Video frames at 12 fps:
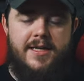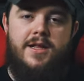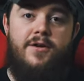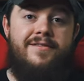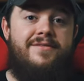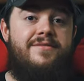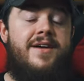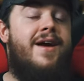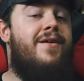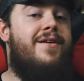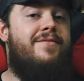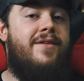And they're
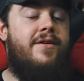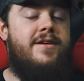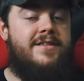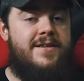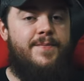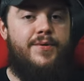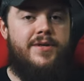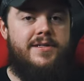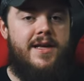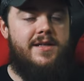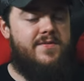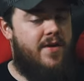very, very simple
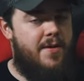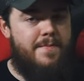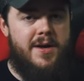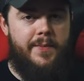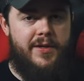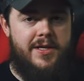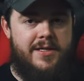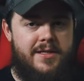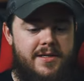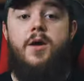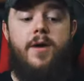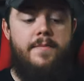designs, very
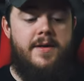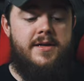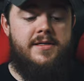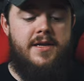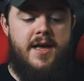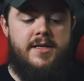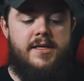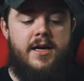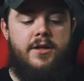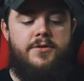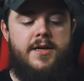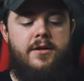minimalist. Anyway, Ming says,
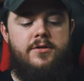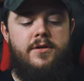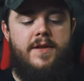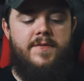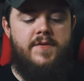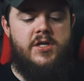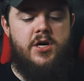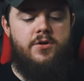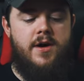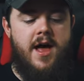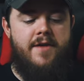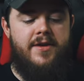hello Taylor, I love the
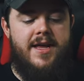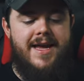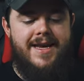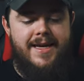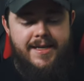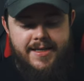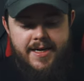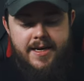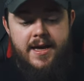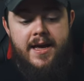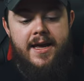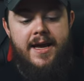channel. I have an
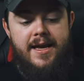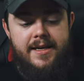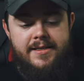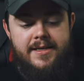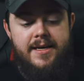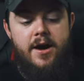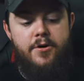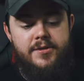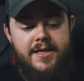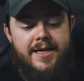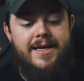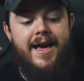EDD EDC,
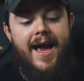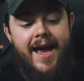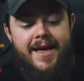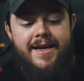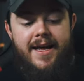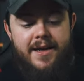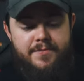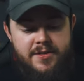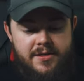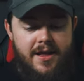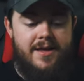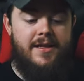OCD, and I'm
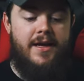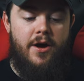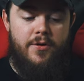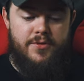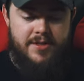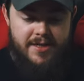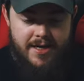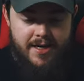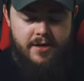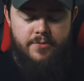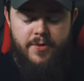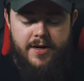slightly
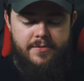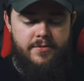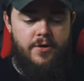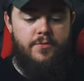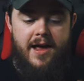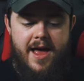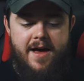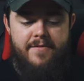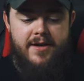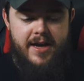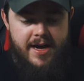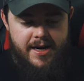OCD. Wait, no, I have
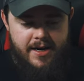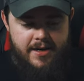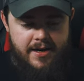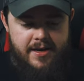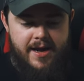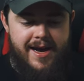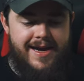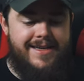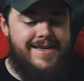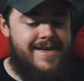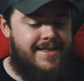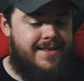an EDD,
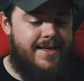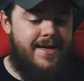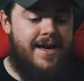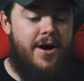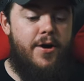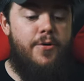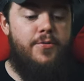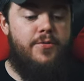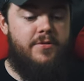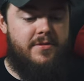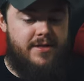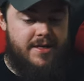EDC,
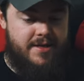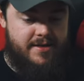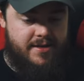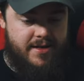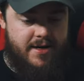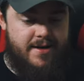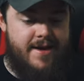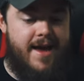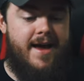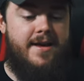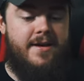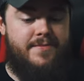ODC,
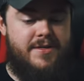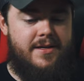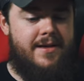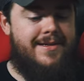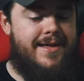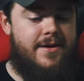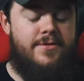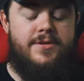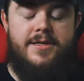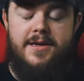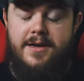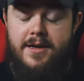and I'm slightly
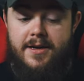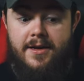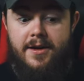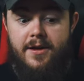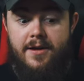OCD.